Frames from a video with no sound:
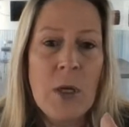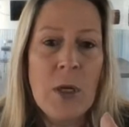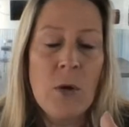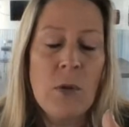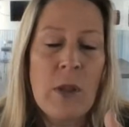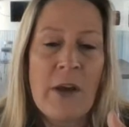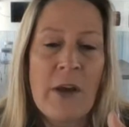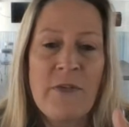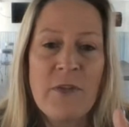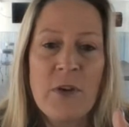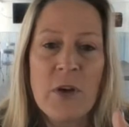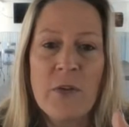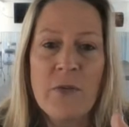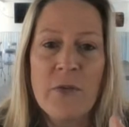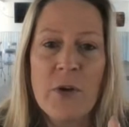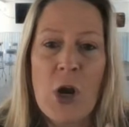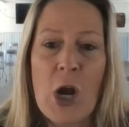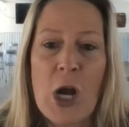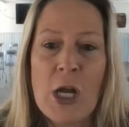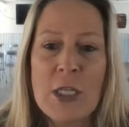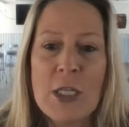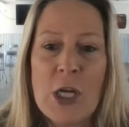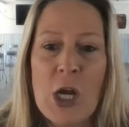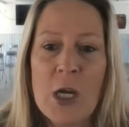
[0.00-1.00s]
leftover
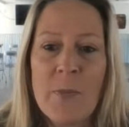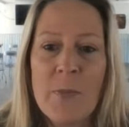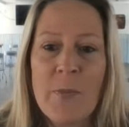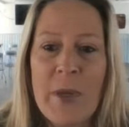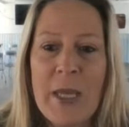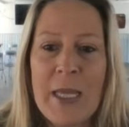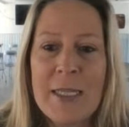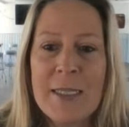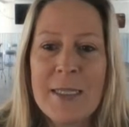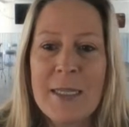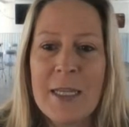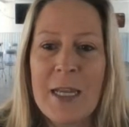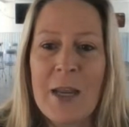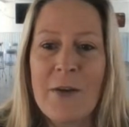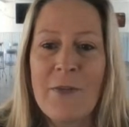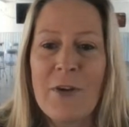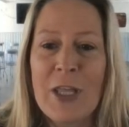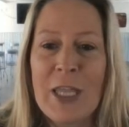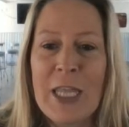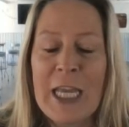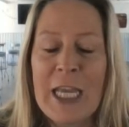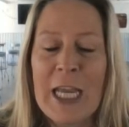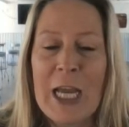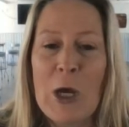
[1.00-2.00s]
hot dog bits and
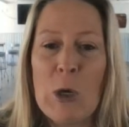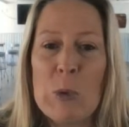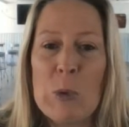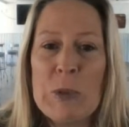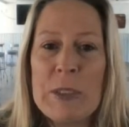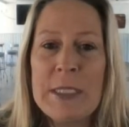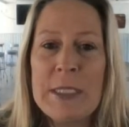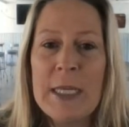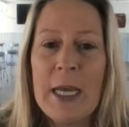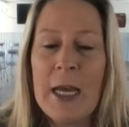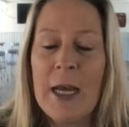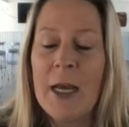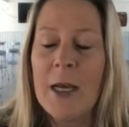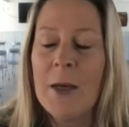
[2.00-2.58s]
everything else.